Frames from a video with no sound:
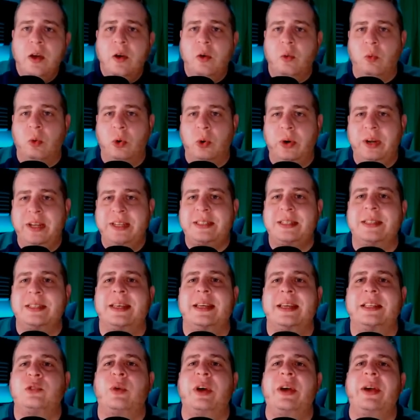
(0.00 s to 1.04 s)
Rudy says,
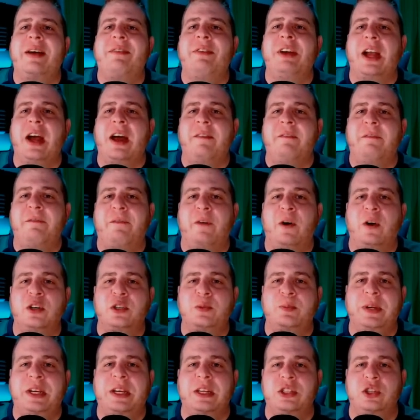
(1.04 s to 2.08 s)
that's why you haven't gotten
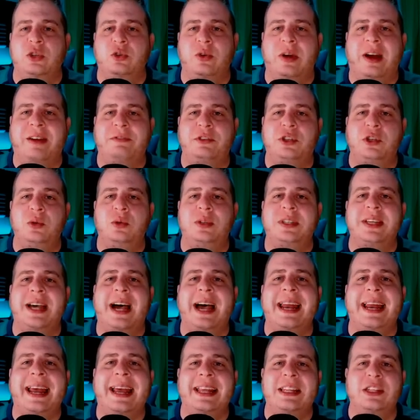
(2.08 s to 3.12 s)
first, because you draft 2
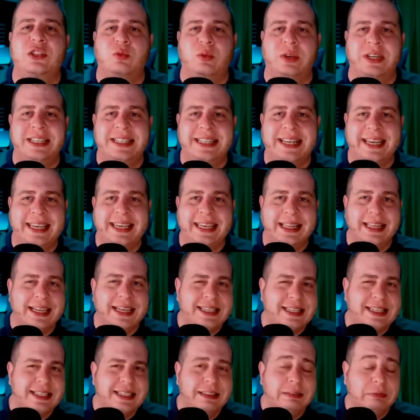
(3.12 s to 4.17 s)
tight ends.
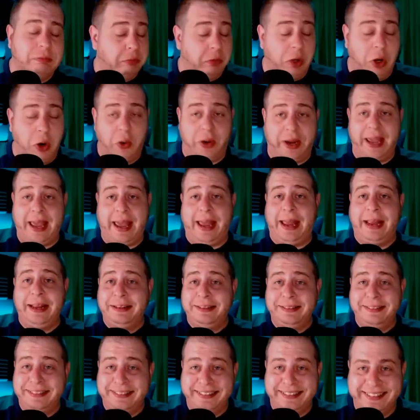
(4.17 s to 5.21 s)
Ridiculous. Okay,
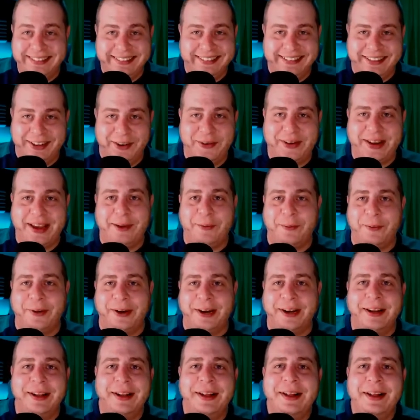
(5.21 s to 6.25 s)

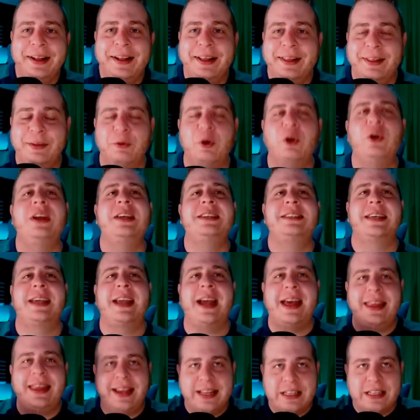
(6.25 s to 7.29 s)
Rudy. Rudy's the
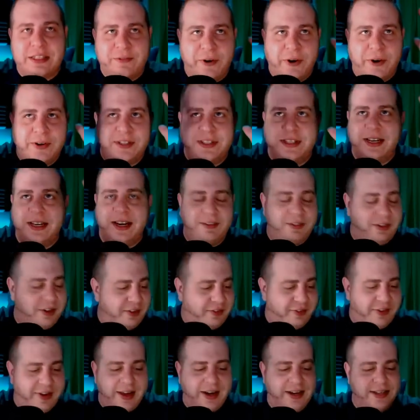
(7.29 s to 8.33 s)
guy that gets first in
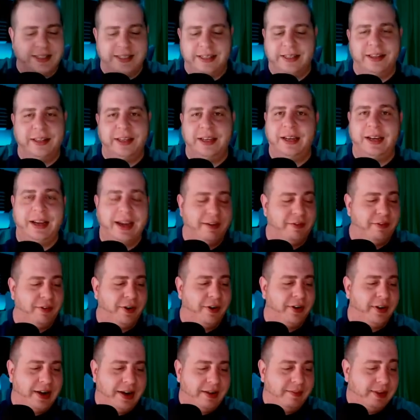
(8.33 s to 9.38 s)
every fantasy league ever.
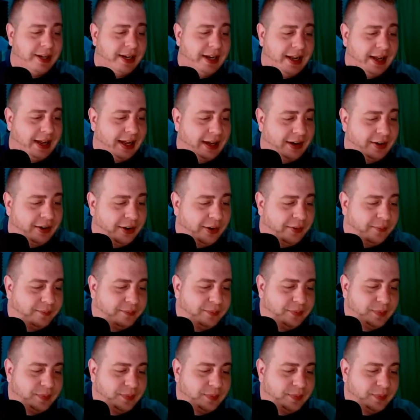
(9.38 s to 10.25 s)
I mean, I don't know.